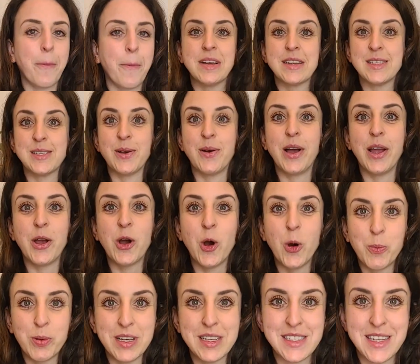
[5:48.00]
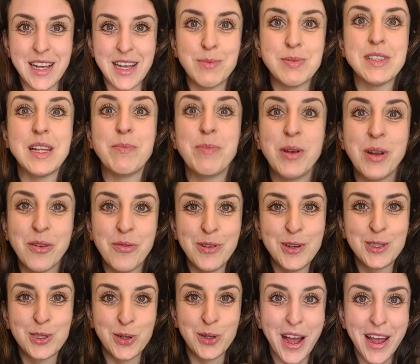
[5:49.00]
So I hope this helps. Let me know if you
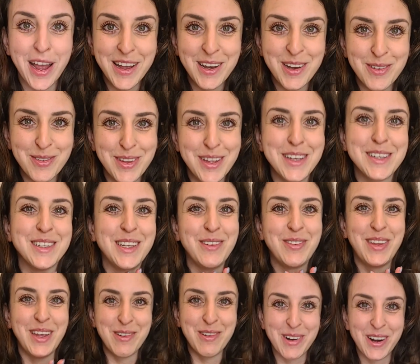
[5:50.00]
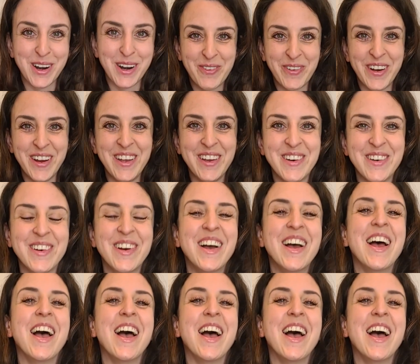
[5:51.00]
try any of these and if they work for you.